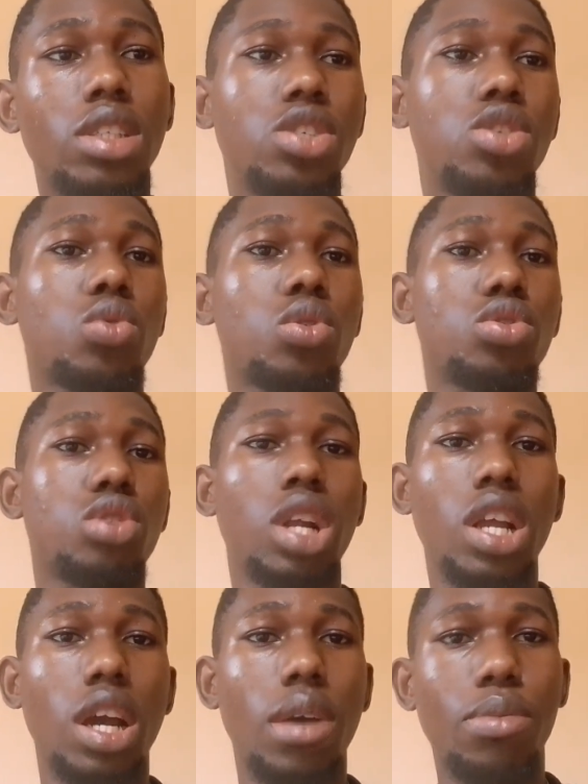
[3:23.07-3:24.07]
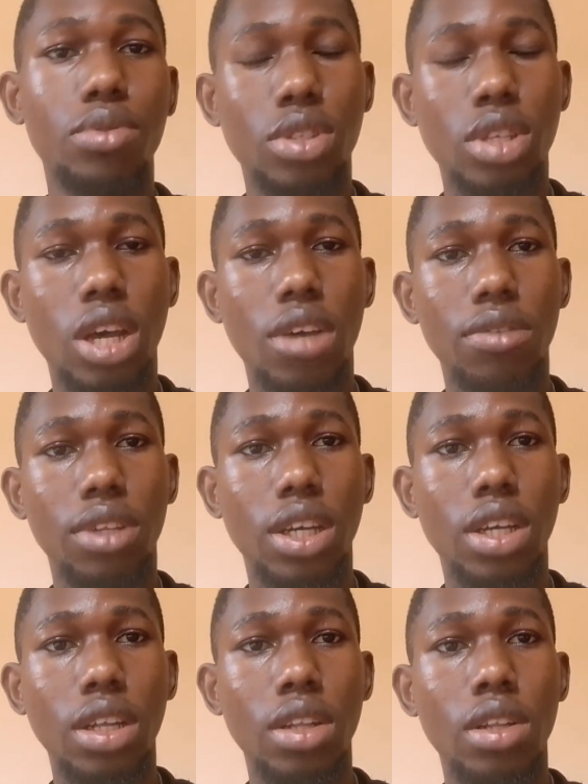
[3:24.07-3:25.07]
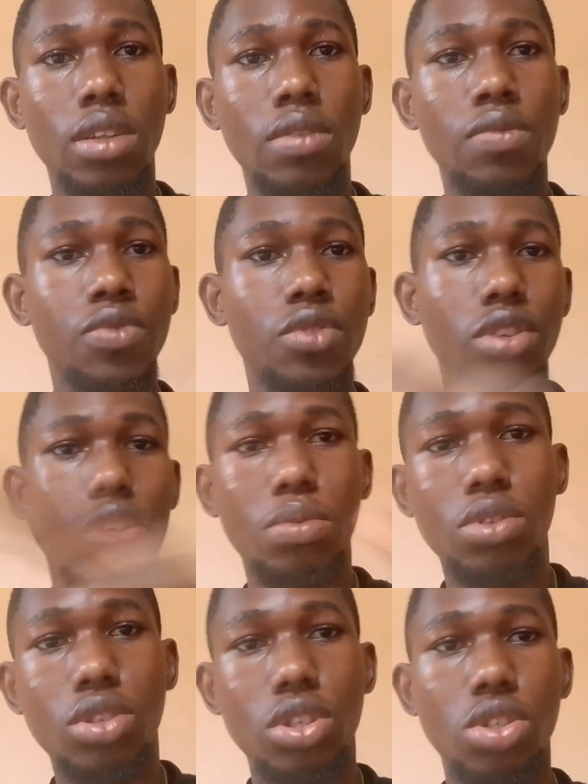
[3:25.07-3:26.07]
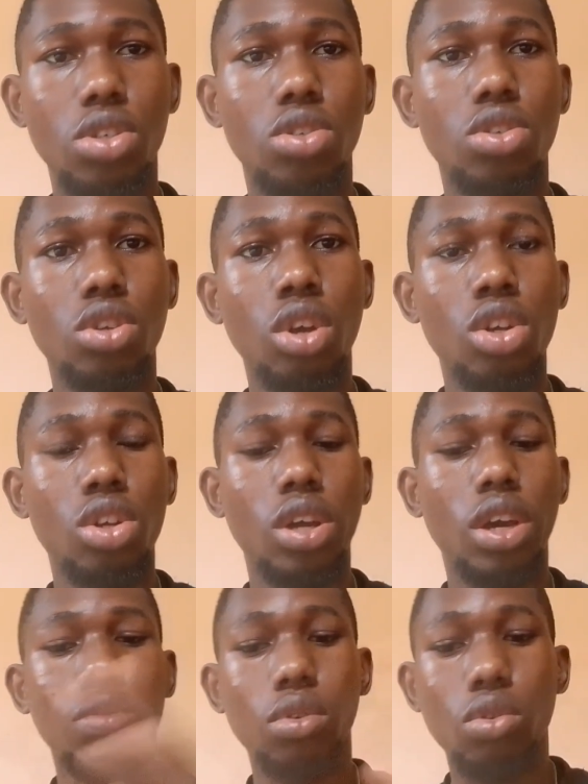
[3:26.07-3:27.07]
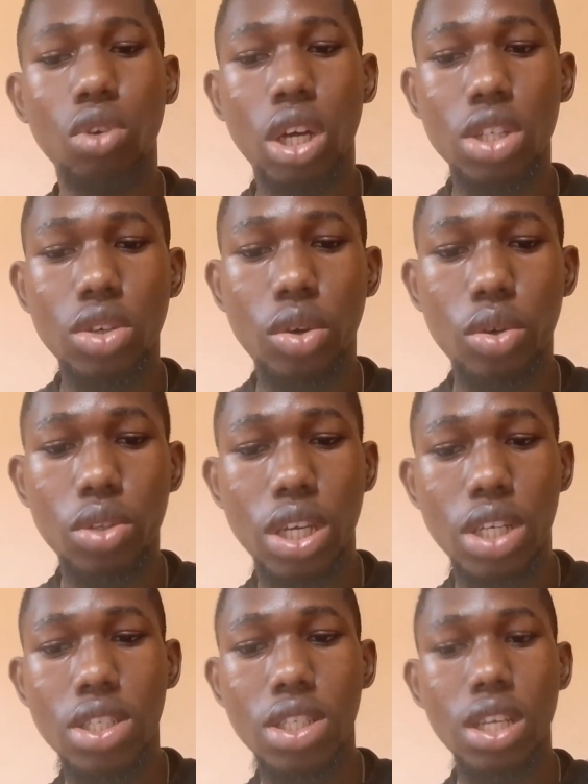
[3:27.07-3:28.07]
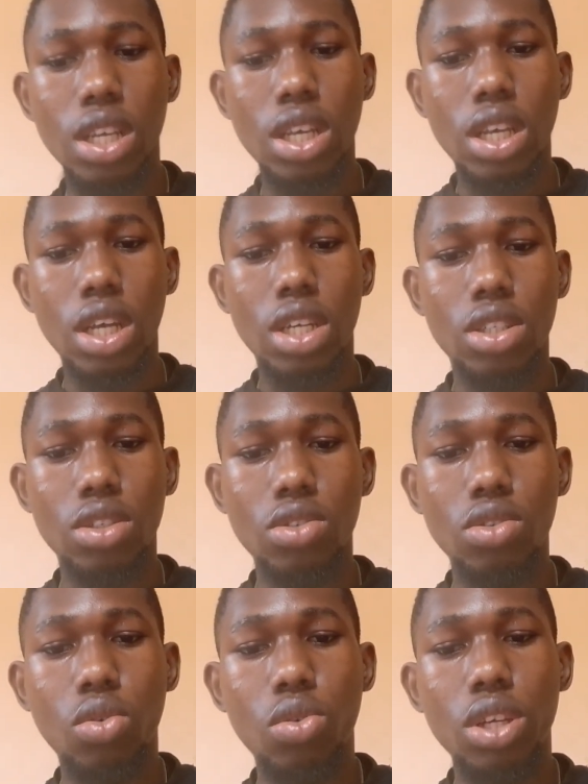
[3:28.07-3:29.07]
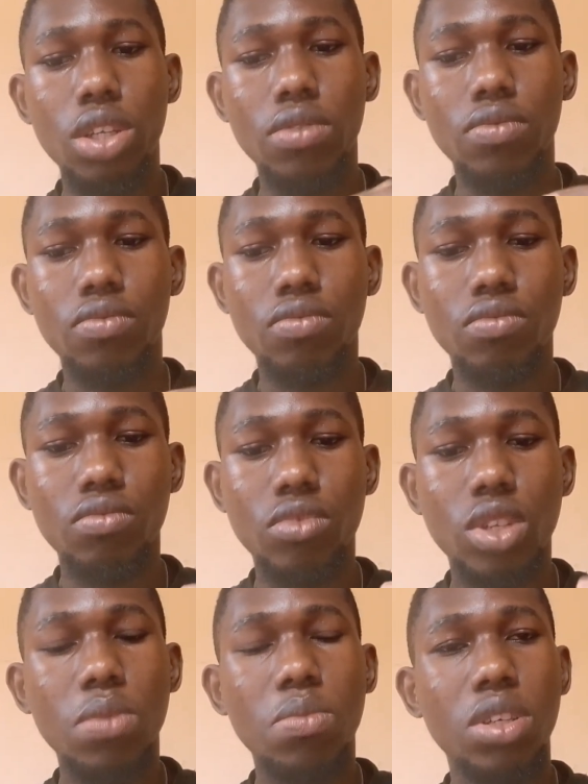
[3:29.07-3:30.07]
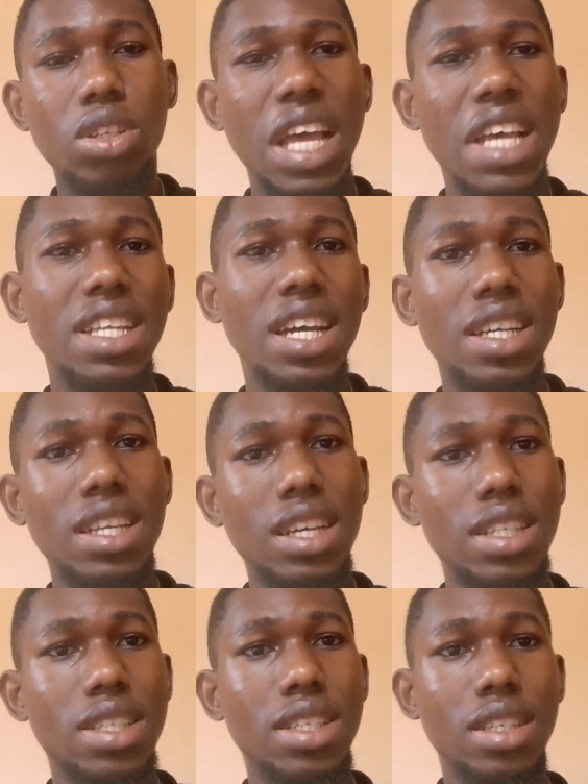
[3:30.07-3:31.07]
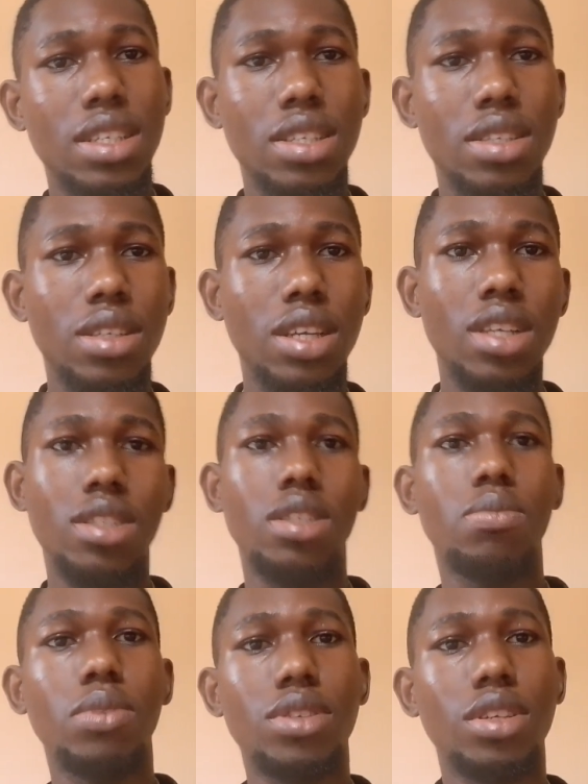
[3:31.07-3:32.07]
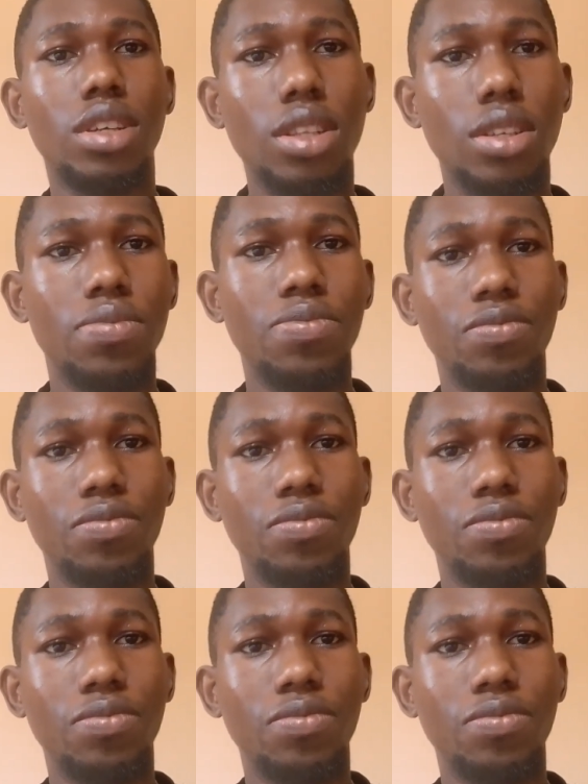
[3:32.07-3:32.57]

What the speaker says: This is what usually happens after the repetition. You have to look at all that and knowing that is it. That is it basically.